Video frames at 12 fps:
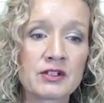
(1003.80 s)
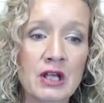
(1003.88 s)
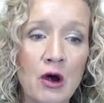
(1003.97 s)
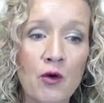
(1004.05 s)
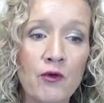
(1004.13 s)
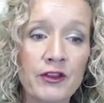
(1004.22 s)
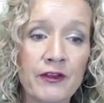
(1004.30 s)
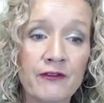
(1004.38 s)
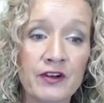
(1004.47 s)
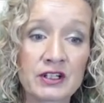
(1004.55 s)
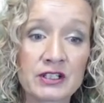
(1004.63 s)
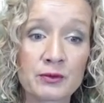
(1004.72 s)
So for the
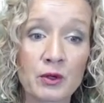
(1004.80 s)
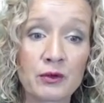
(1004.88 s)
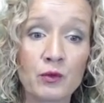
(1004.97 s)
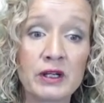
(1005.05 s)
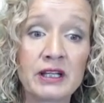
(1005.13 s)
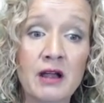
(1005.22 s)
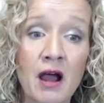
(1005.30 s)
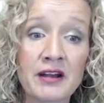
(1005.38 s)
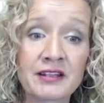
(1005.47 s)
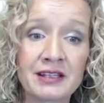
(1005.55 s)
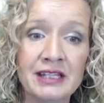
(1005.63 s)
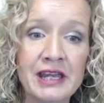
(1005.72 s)
first one, we
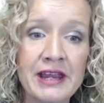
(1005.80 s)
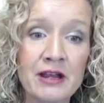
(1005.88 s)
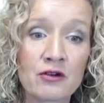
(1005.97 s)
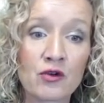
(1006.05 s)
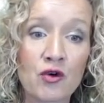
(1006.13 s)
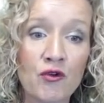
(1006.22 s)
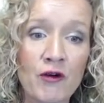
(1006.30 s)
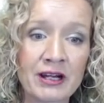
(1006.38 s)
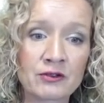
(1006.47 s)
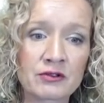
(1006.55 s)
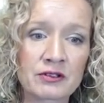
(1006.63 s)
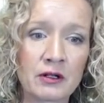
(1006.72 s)
got the
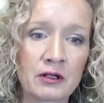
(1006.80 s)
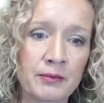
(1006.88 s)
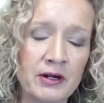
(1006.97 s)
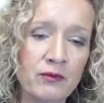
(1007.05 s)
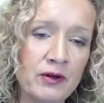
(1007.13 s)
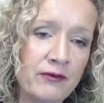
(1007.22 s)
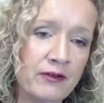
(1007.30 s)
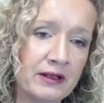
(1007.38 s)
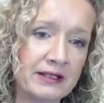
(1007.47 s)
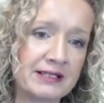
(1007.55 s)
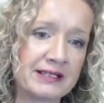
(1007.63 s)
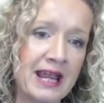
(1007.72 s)
correct result. But if we fill
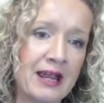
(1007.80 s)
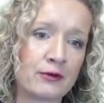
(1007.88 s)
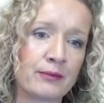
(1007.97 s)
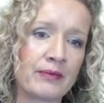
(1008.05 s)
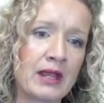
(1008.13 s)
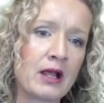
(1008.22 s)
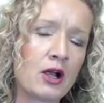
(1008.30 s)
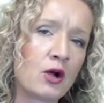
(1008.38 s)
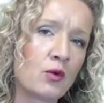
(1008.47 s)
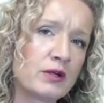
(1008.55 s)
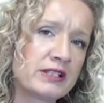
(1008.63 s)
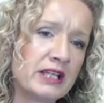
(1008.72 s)
these down,
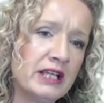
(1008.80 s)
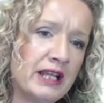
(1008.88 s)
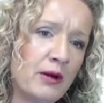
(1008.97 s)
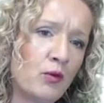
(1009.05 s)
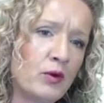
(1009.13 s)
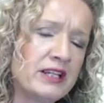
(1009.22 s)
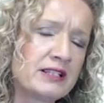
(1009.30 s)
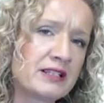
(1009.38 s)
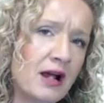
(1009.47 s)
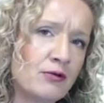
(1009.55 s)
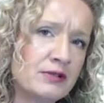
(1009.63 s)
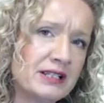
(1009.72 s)
we'll see that we
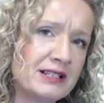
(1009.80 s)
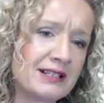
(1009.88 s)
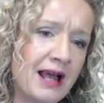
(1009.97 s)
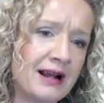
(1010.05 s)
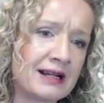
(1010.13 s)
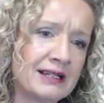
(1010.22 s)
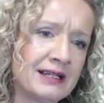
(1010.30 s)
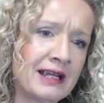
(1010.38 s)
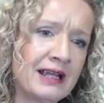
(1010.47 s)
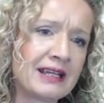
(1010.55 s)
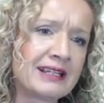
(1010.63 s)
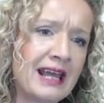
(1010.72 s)
don't exactly
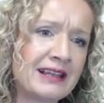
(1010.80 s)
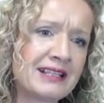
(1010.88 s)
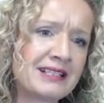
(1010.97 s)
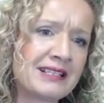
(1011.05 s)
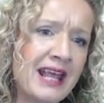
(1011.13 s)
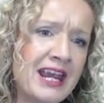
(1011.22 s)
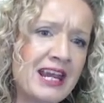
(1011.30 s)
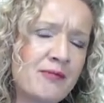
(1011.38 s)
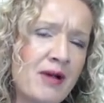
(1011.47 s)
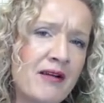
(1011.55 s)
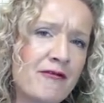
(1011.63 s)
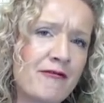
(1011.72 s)
get the
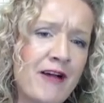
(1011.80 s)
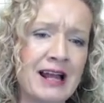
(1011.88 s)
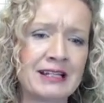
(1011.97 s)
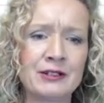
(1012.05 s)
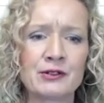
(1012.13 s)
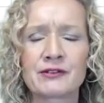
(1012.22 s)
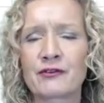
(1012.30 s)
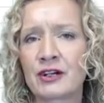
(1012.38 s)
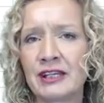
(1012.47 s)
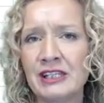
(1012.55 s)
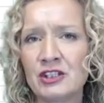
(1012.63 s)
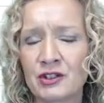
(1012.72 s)
same values
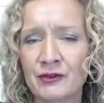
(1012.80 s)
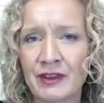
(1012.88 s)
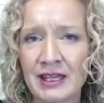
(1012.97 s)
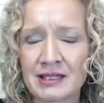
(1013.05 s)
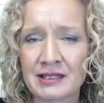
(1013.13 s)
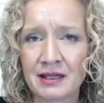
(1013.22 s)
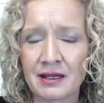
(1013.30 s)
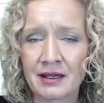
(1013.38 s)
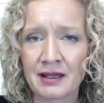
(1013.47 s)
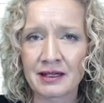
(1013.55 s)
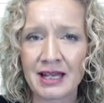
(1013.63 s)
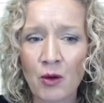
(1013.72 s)
for each of these.
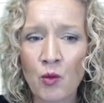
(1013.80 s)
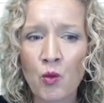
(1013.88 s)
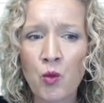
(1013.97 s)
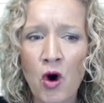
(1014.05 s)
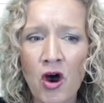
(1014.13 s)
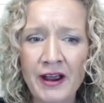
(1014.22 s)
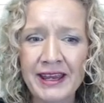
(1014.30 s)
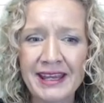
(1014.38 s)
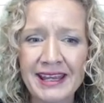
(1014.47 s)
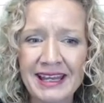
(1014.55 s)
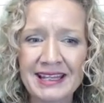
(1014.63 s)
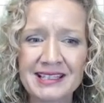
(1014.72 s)
Now, why
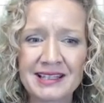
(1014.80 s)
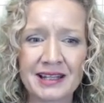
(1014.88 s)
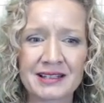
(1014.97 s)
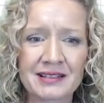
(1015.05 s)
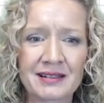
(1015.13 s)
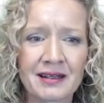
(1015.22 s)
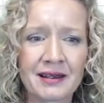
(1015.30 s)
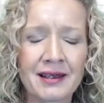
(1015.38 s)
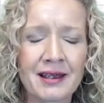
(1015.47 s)
is this?